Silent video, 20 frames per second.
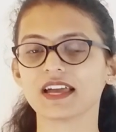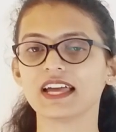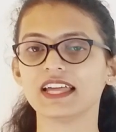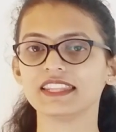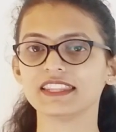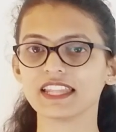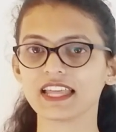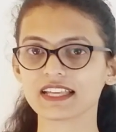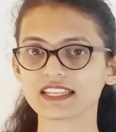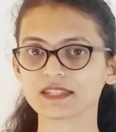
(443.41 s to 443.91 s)

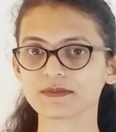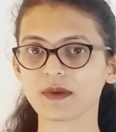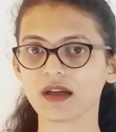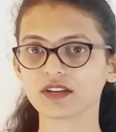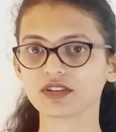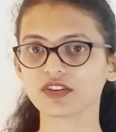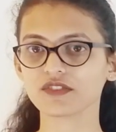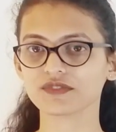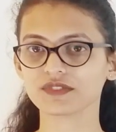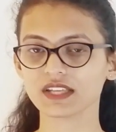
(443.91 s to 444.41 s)
Next
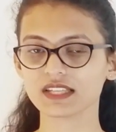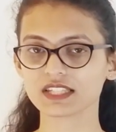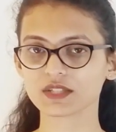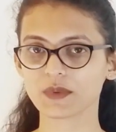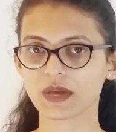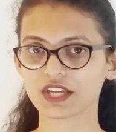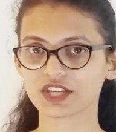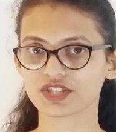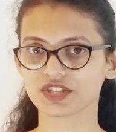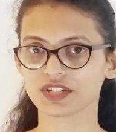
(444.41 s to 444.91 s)
part of this
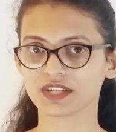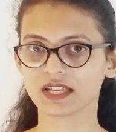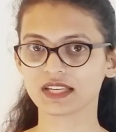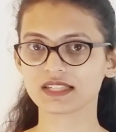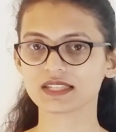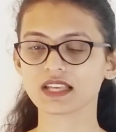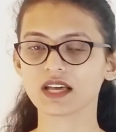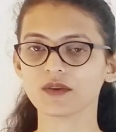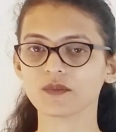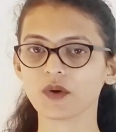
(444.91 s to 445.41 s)
question
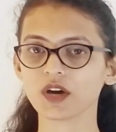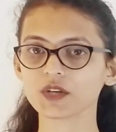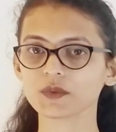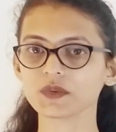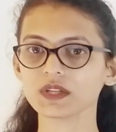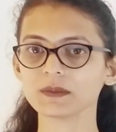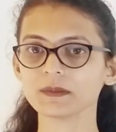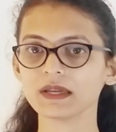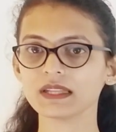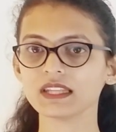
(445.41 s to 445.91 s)
is, what
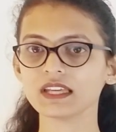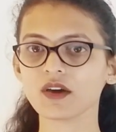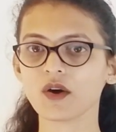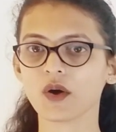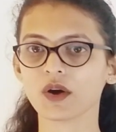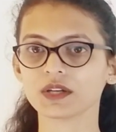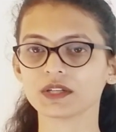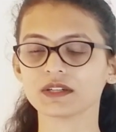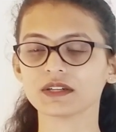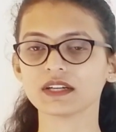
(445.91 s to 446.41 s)
will be the
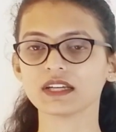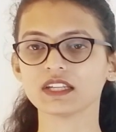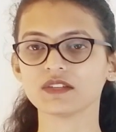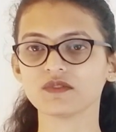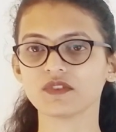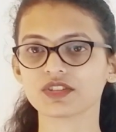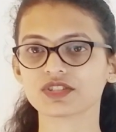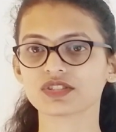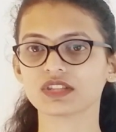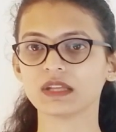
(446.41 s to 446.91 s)
order in
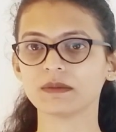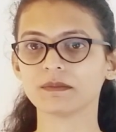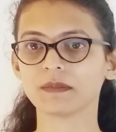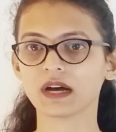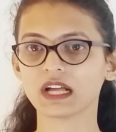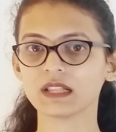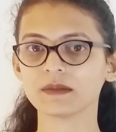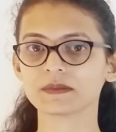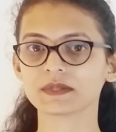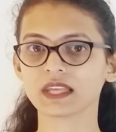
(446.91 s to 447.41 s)
which the
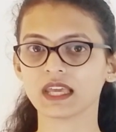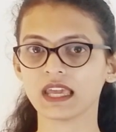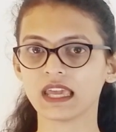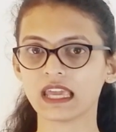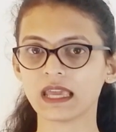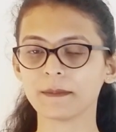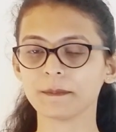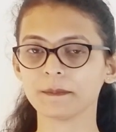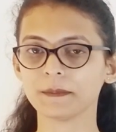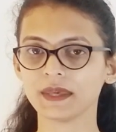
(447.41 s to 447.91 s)
bulbs
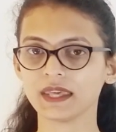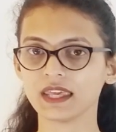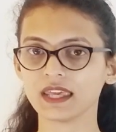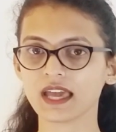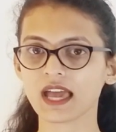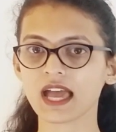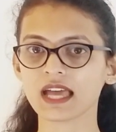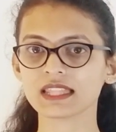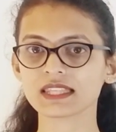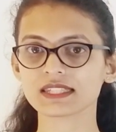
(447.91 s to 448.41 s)
A, B
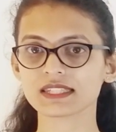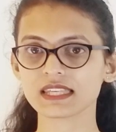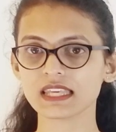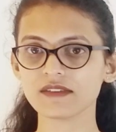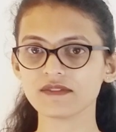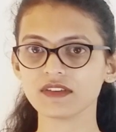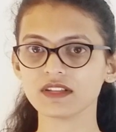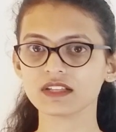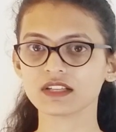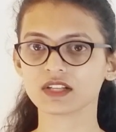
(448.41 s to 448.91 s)
and C
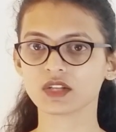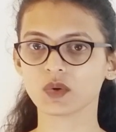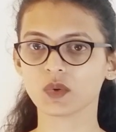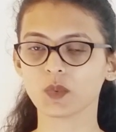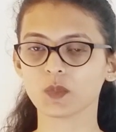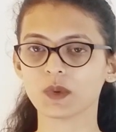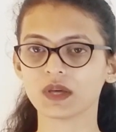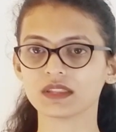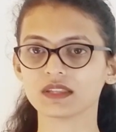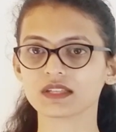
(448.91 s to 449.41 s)
will glow
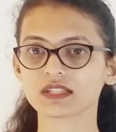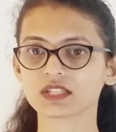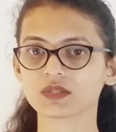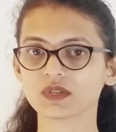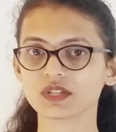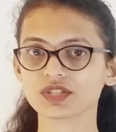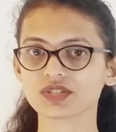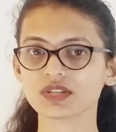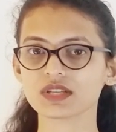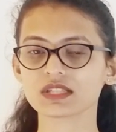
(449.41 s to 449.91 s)
when the
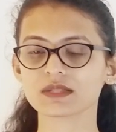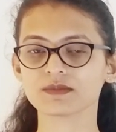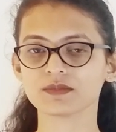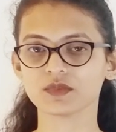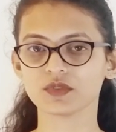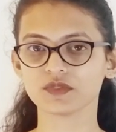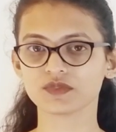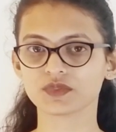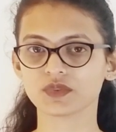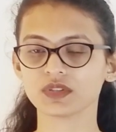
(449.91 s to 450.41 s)
switch is
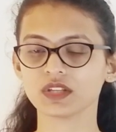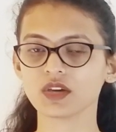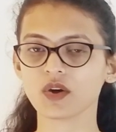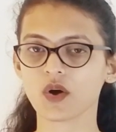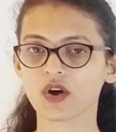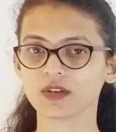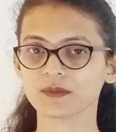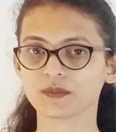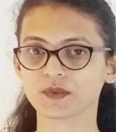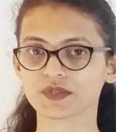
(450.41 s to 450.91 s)
moved to the
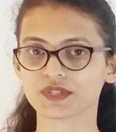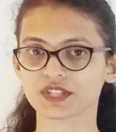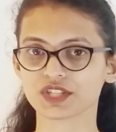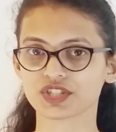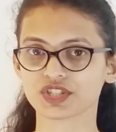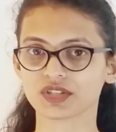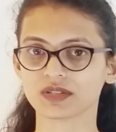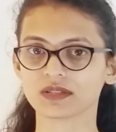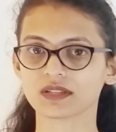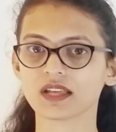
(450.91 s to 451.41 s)
on
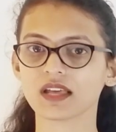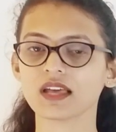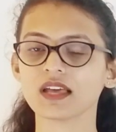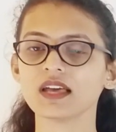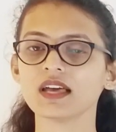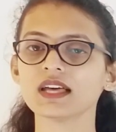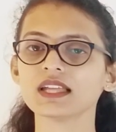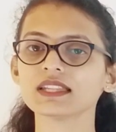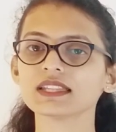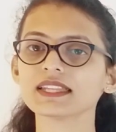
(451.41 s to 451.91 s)
position?
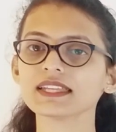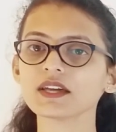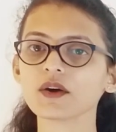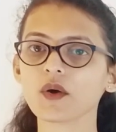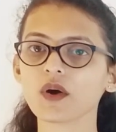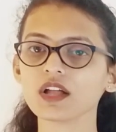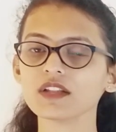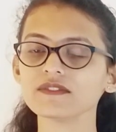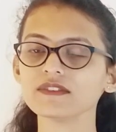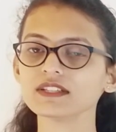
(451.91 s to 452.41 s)
They
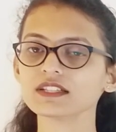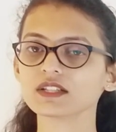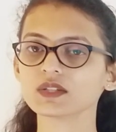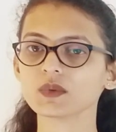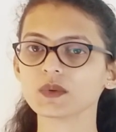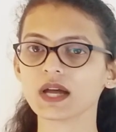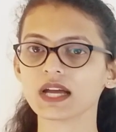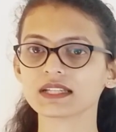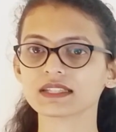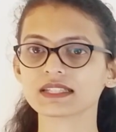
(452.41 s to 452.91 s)
all will
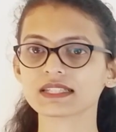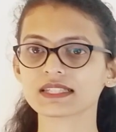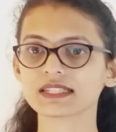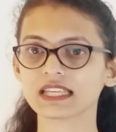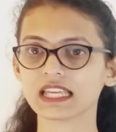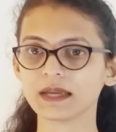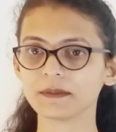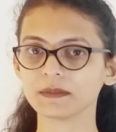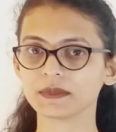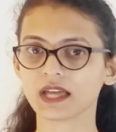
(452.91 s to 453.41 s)
glow at the
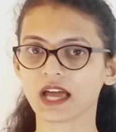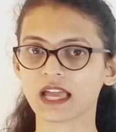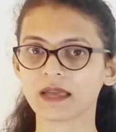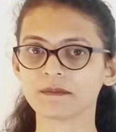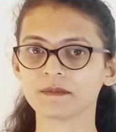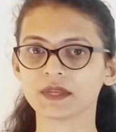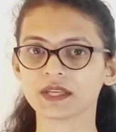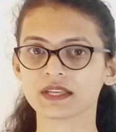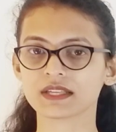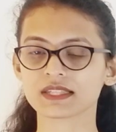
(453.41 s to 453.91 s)
same
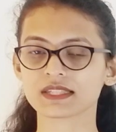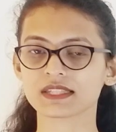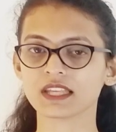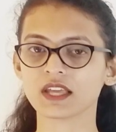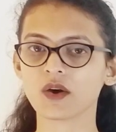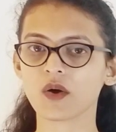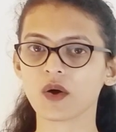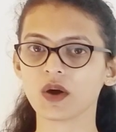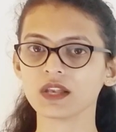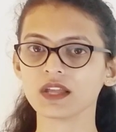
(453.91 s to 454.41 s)
time because they
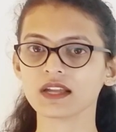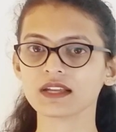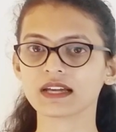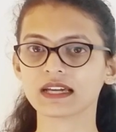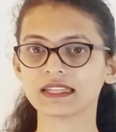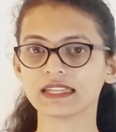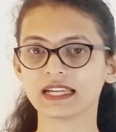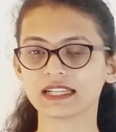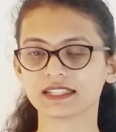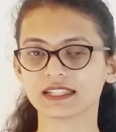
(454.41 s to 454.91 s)
all are
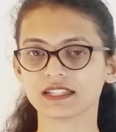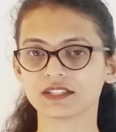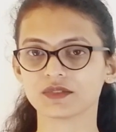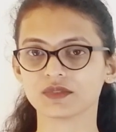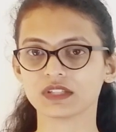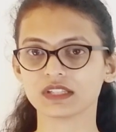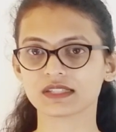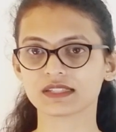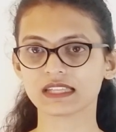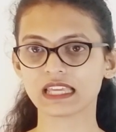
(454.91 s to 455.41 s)
connected to
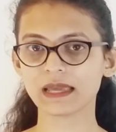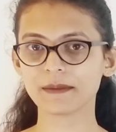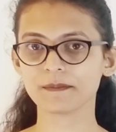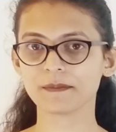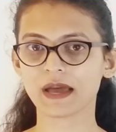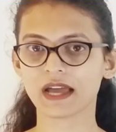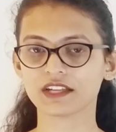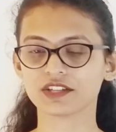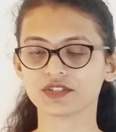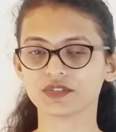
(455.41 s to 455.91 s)
the same
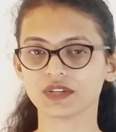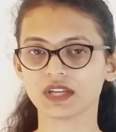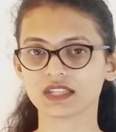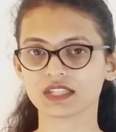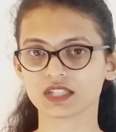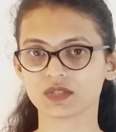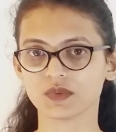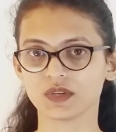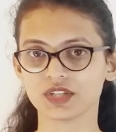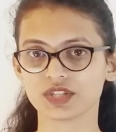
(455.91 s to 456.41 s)
battery and
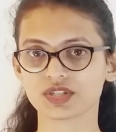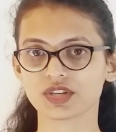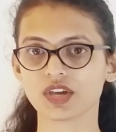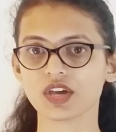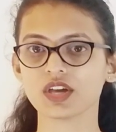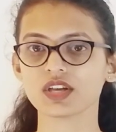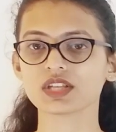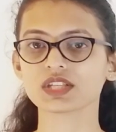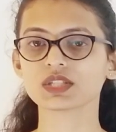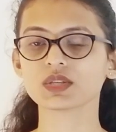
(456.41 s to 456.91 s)
switch.
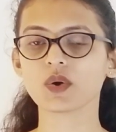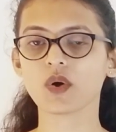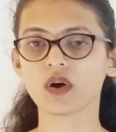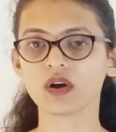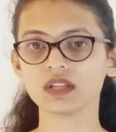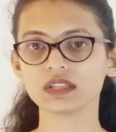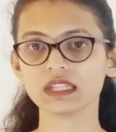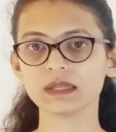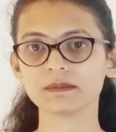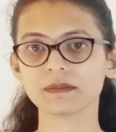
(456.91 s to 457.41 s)
So
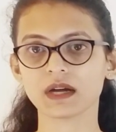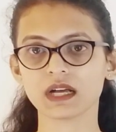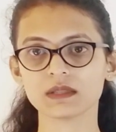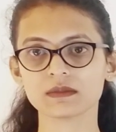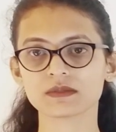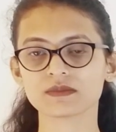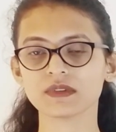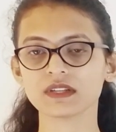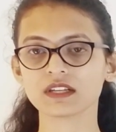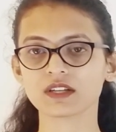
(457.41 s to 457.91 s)
all the
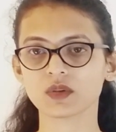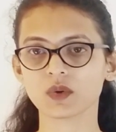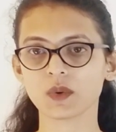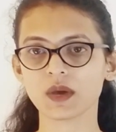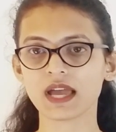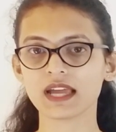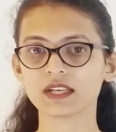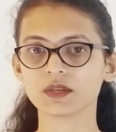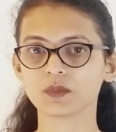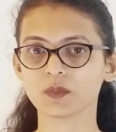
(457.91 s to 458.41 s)
bulbs will glow
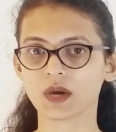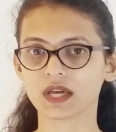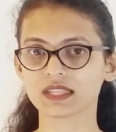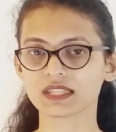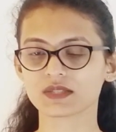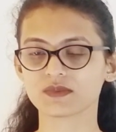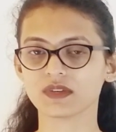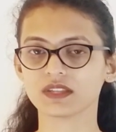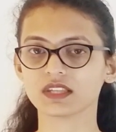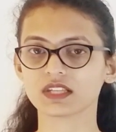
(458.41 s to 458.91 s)
at
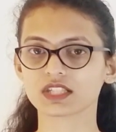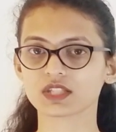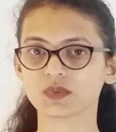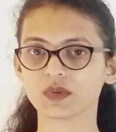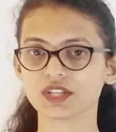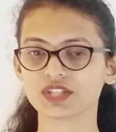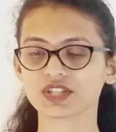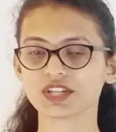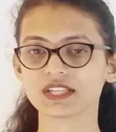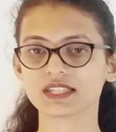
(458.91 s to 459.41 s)
once when the
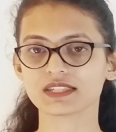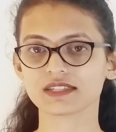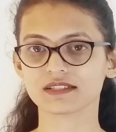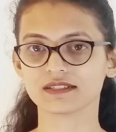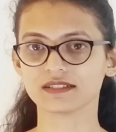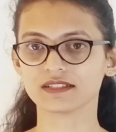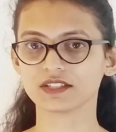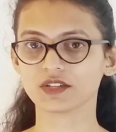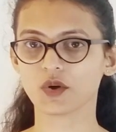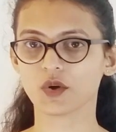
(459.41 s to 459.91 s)
switch is
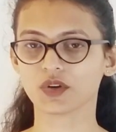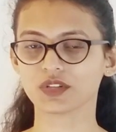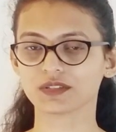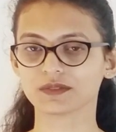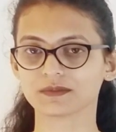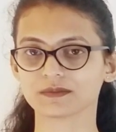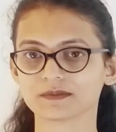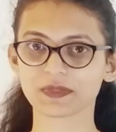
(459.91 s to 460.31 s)
turned on.